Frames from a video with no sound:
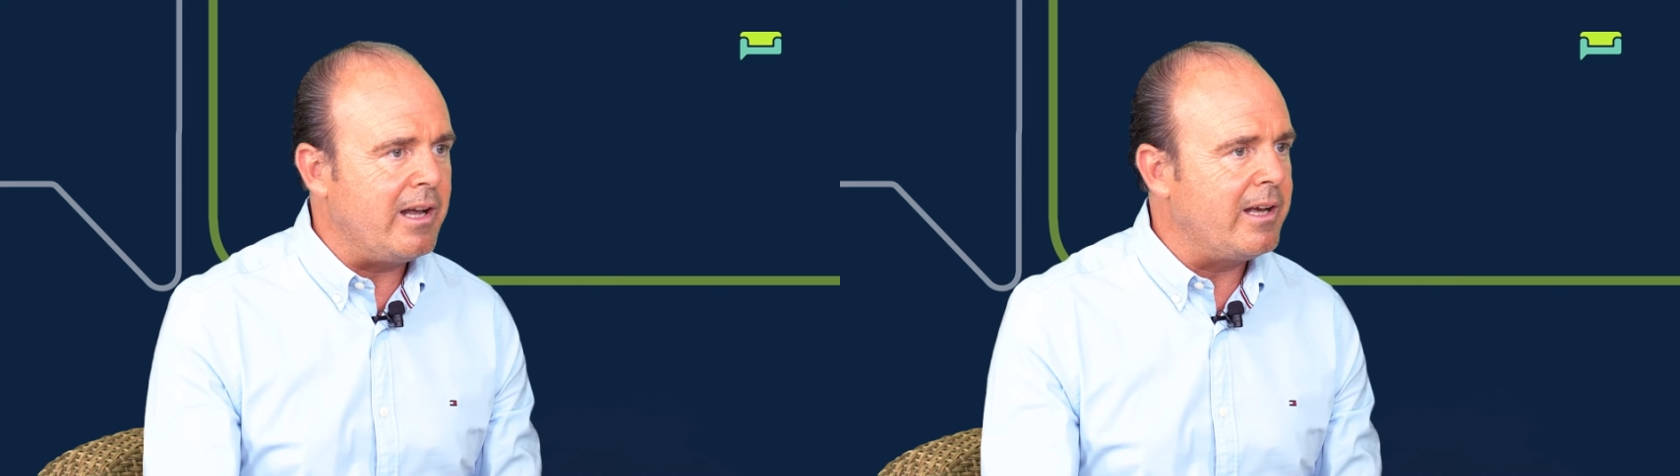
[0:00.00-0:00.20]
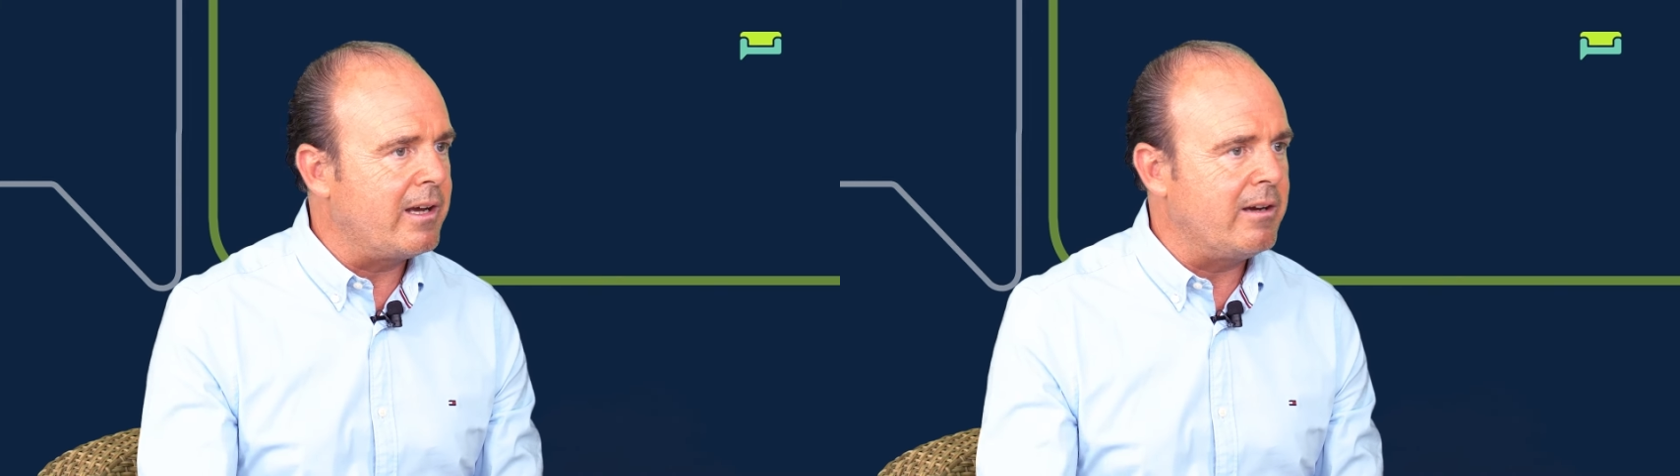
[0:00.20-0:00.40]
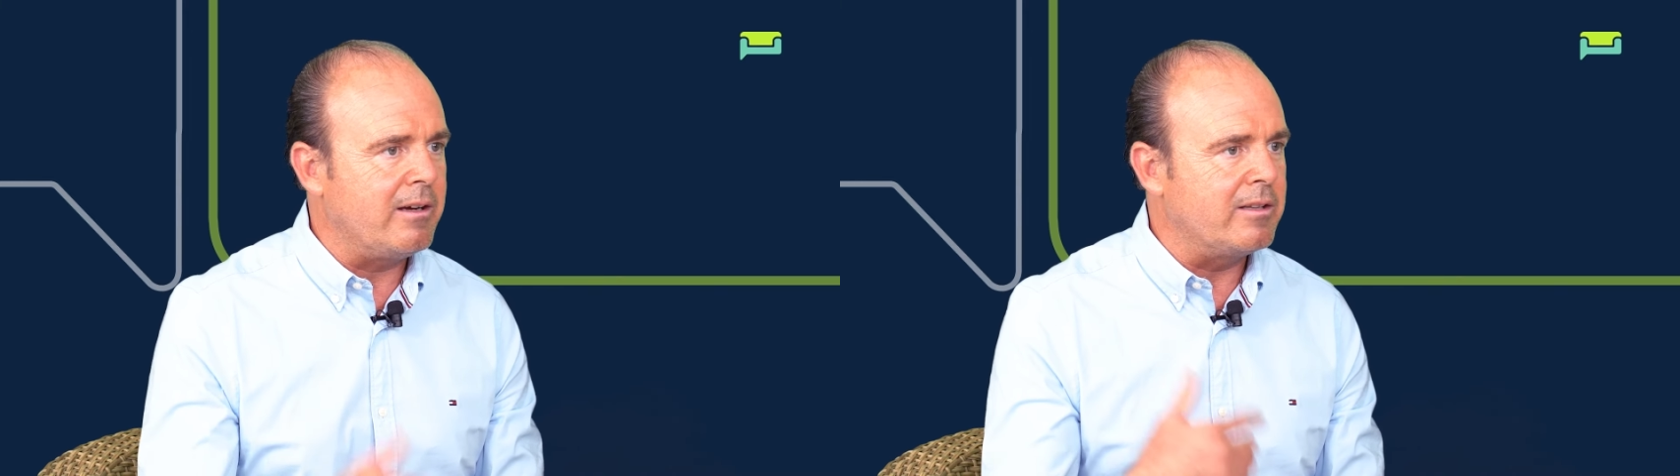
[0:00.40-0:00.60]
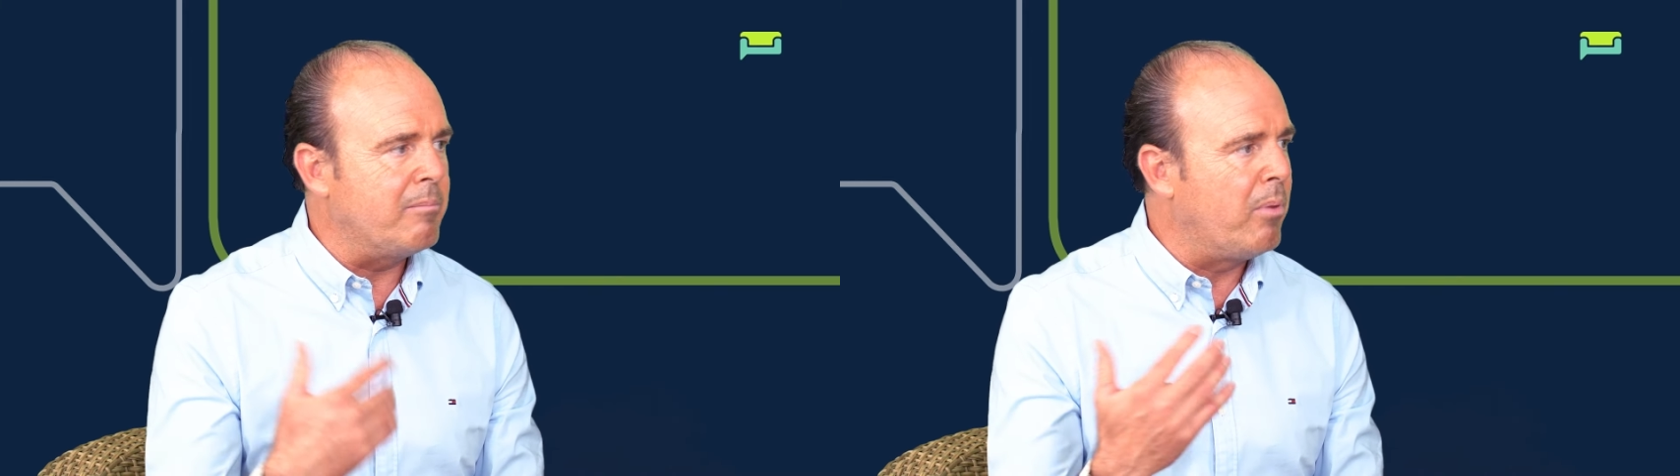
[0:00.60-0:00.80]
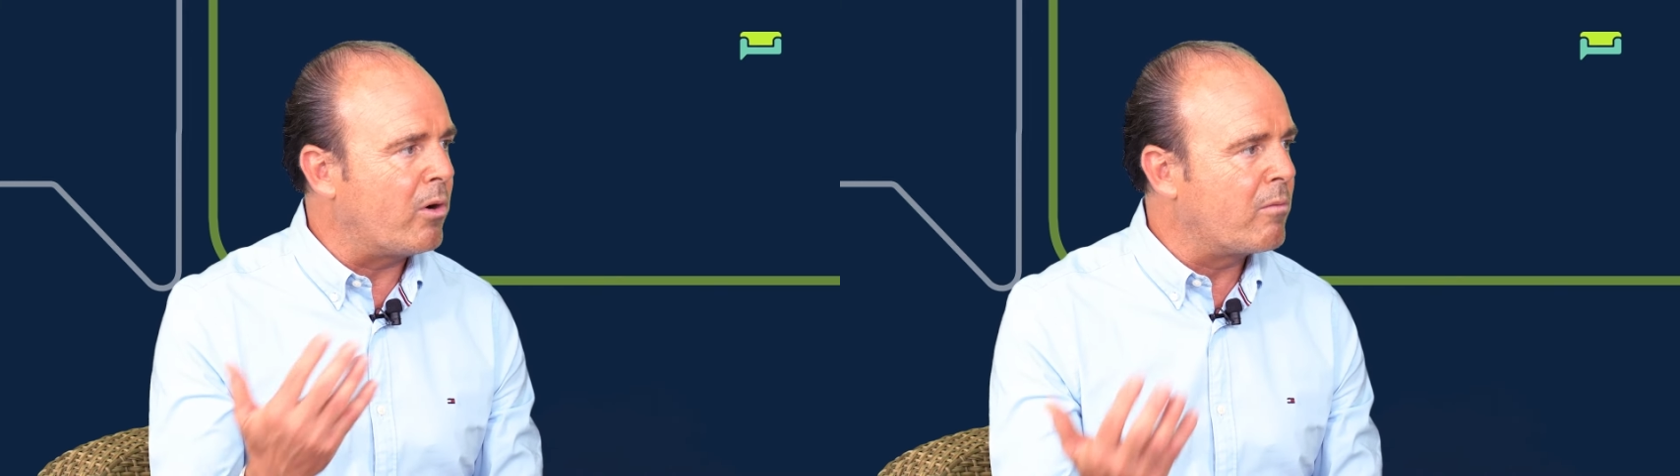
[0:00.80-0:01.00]
like the
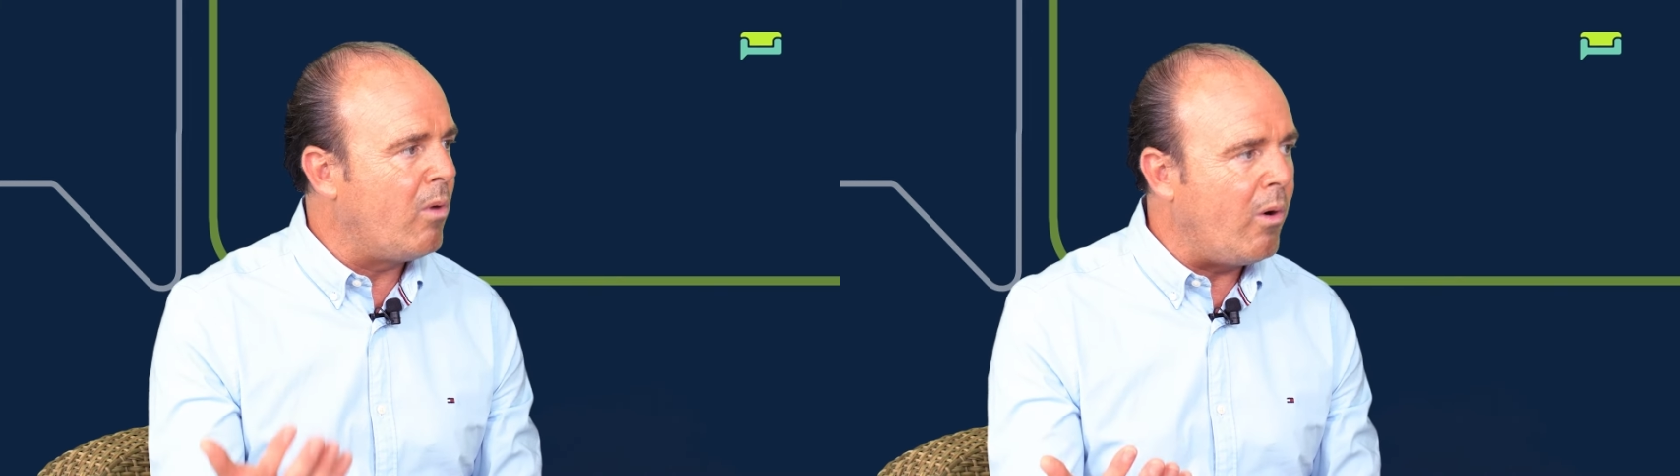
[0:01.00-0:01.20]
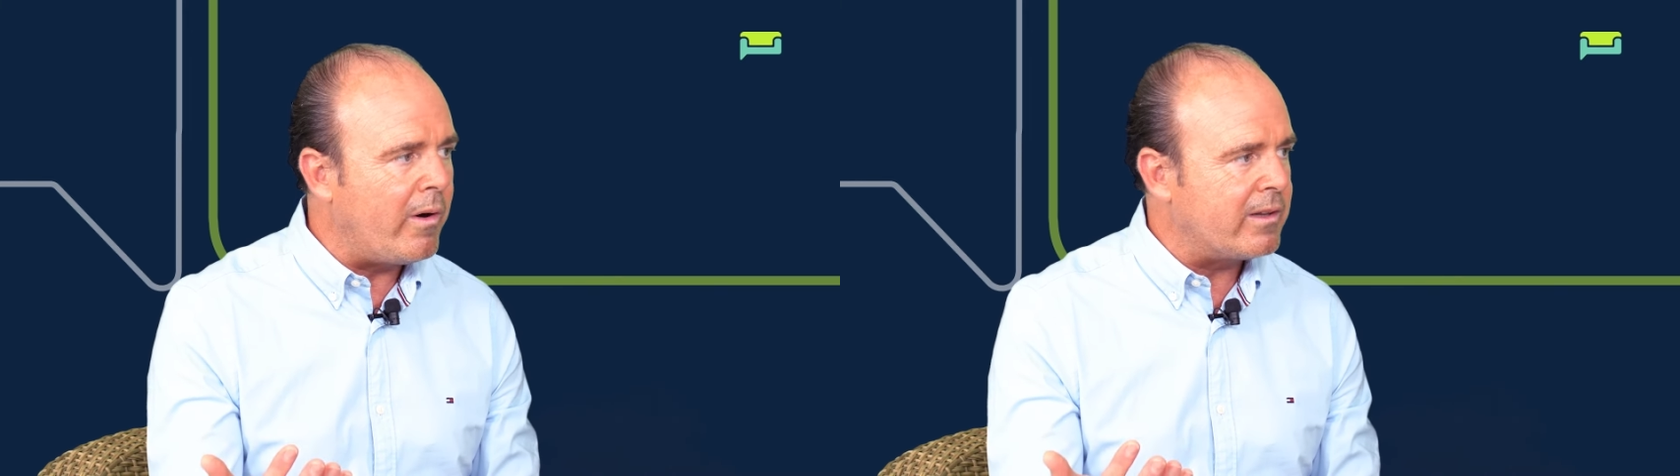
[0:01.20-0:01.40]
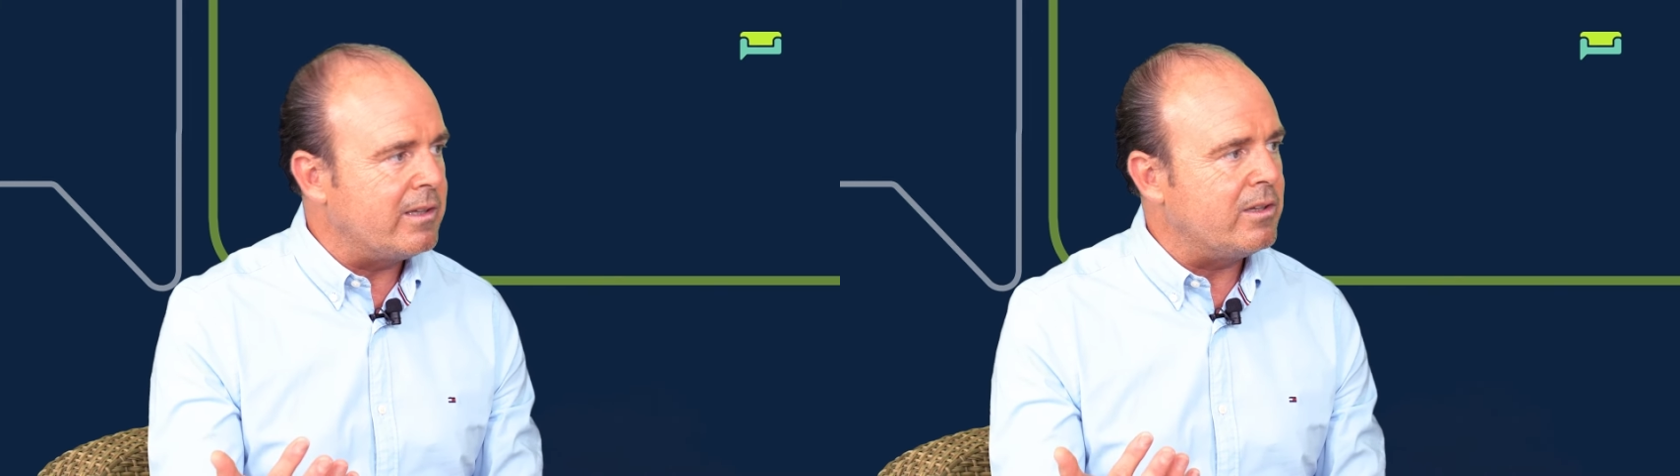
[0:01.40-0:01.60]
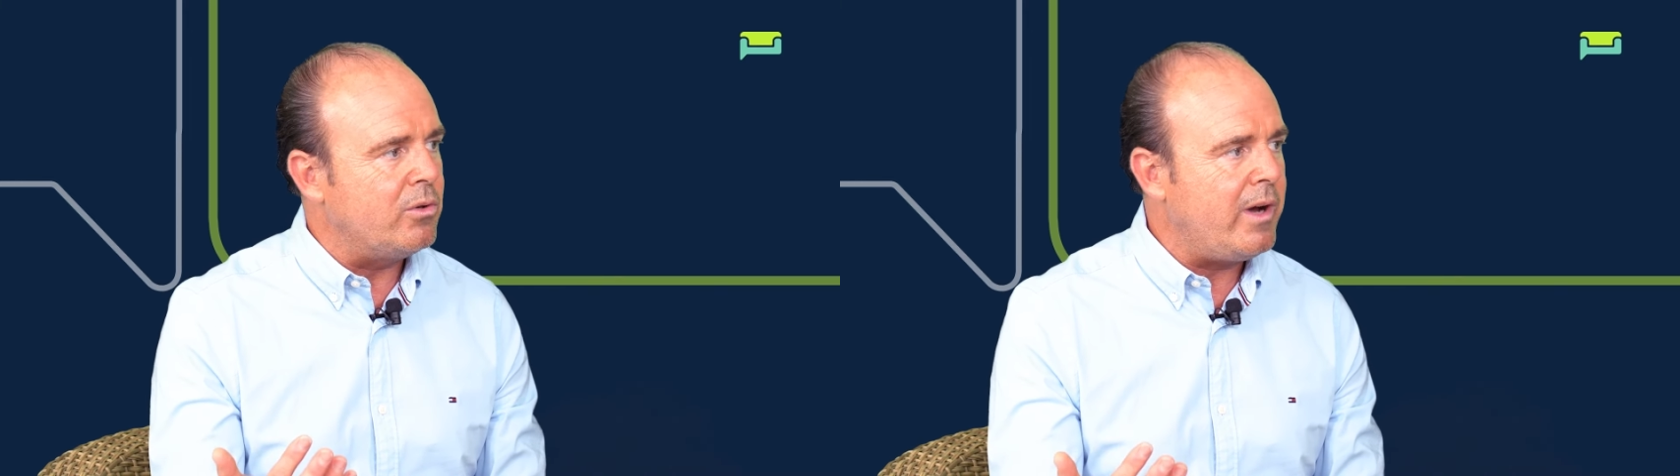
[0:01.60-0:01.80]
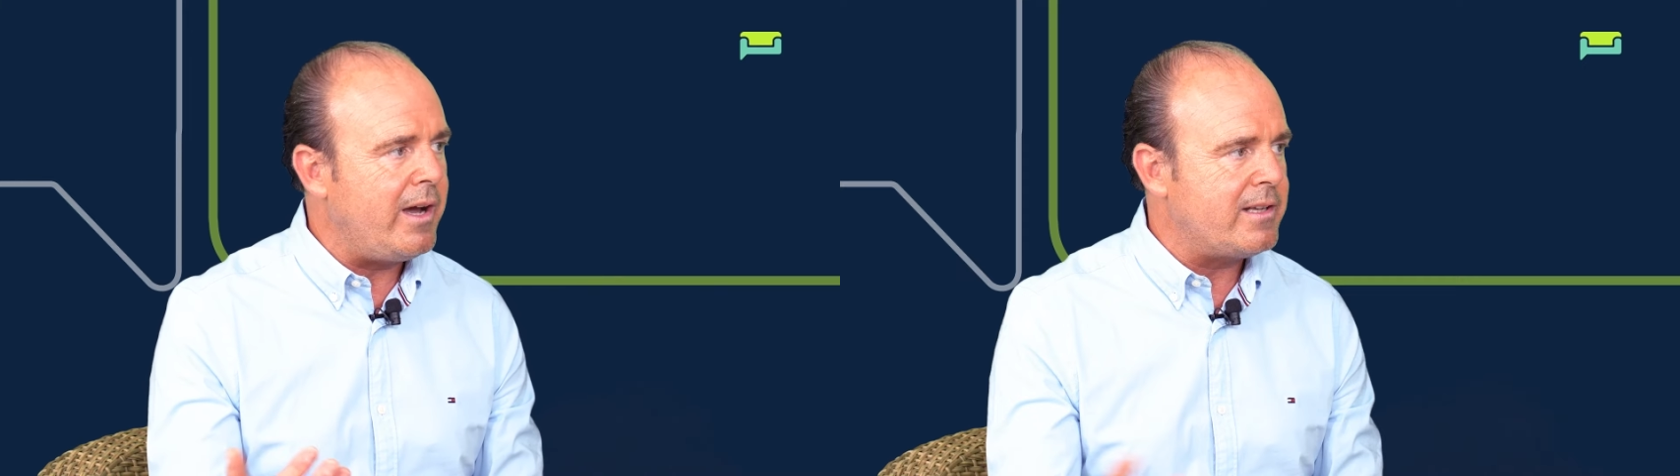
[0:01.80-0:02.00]
pork board in the
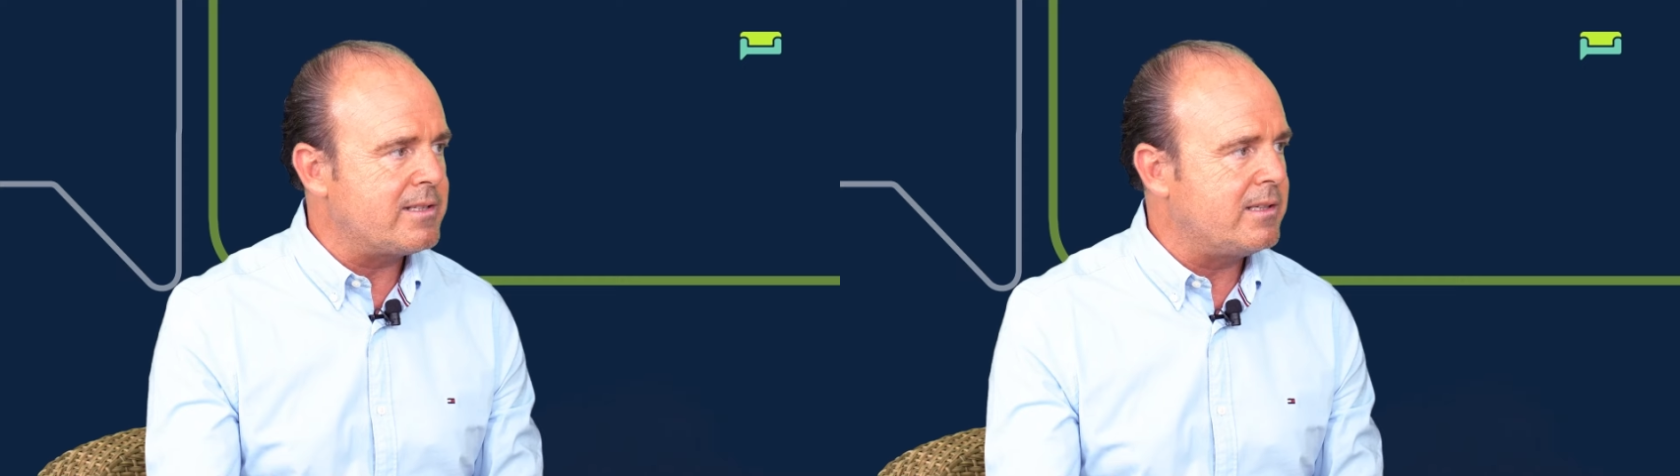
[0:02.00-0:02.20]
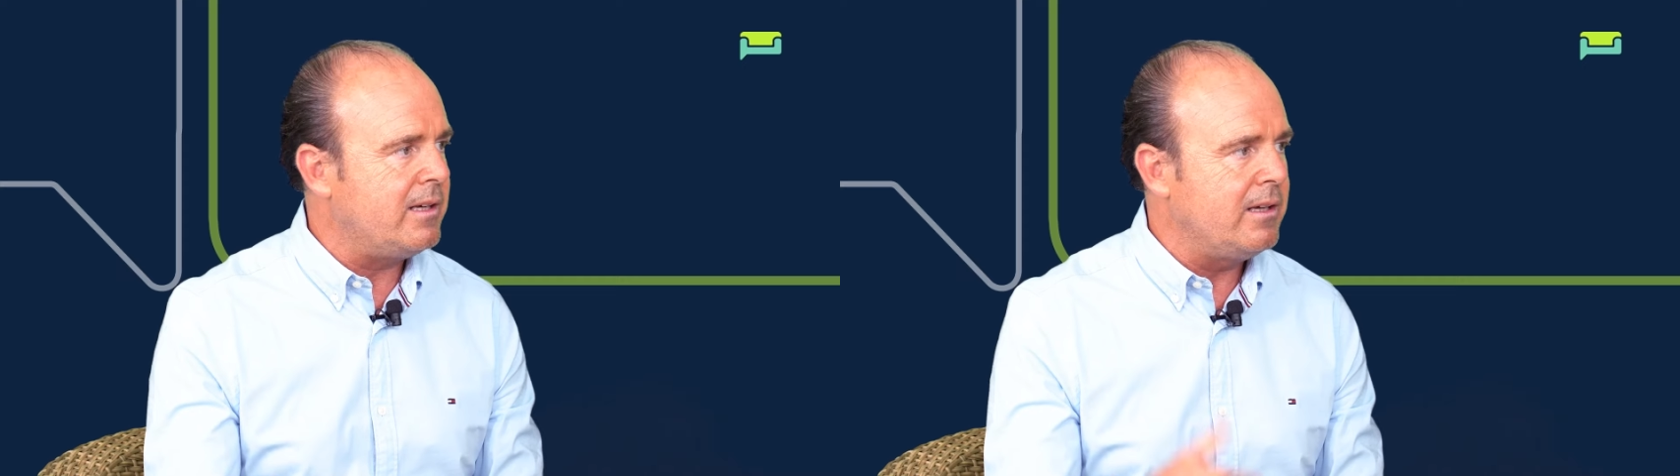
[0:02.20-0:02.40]
US,